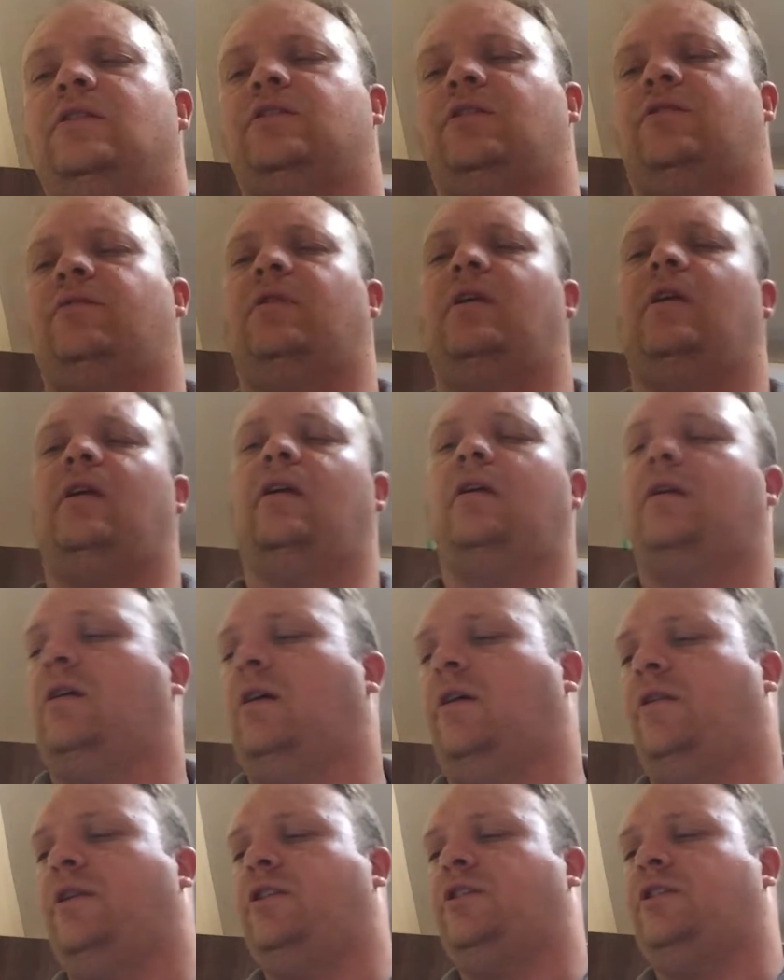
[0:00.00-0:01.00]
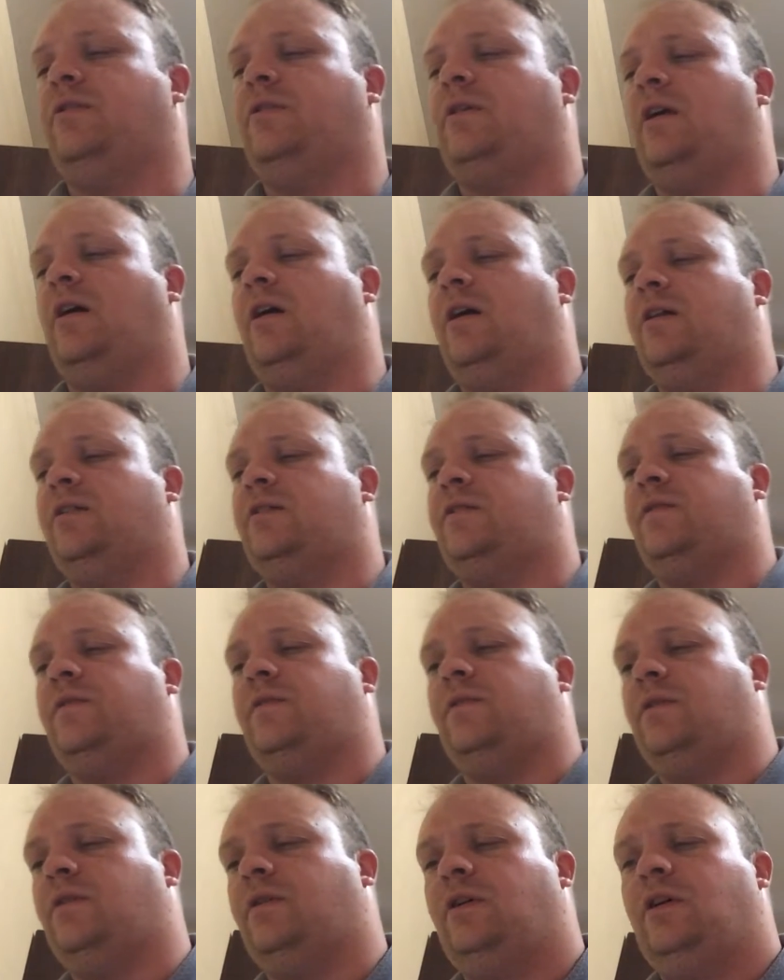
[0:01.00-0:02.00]
So I really encourage you guys
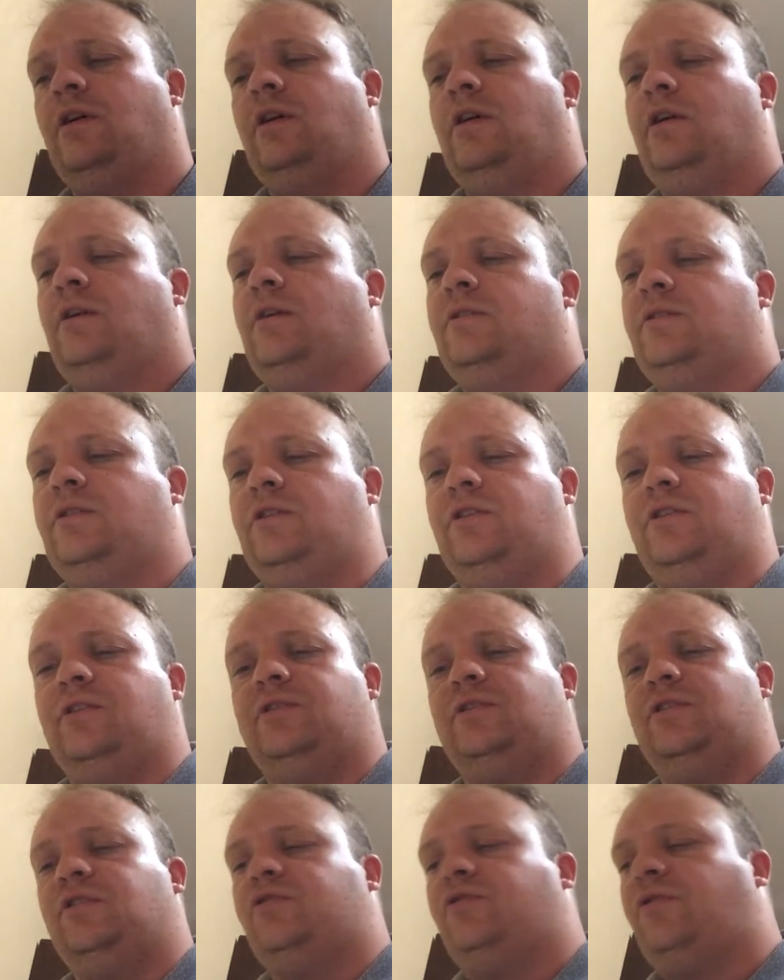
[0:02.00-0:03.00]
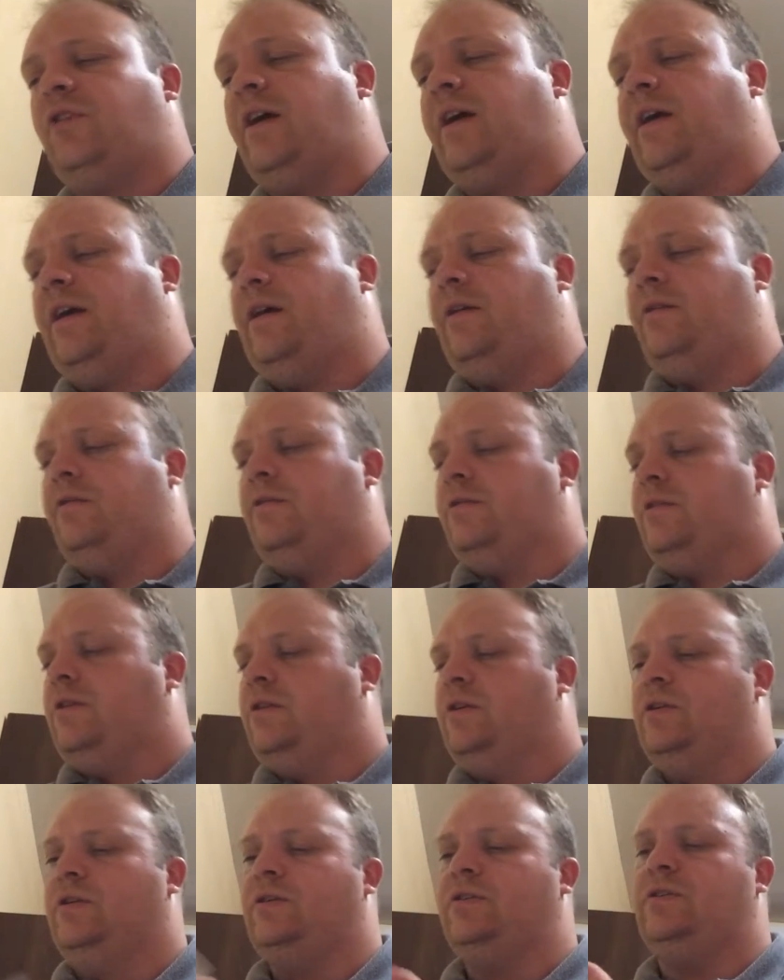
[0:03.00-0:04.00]
for to to try out
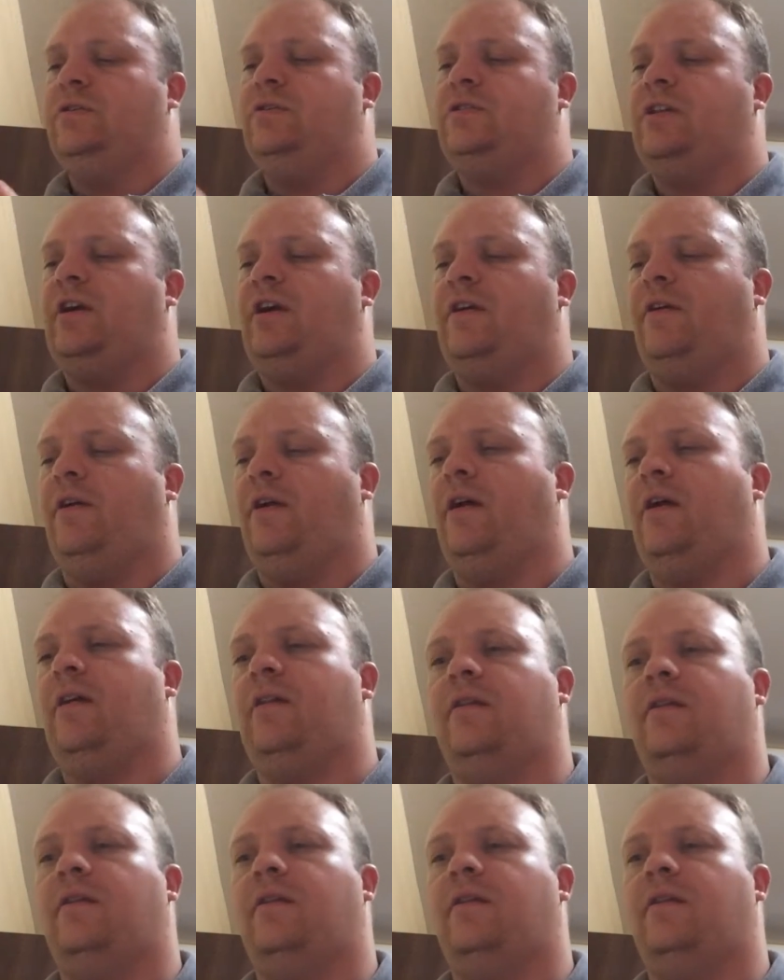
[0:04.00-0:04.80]
DoTerra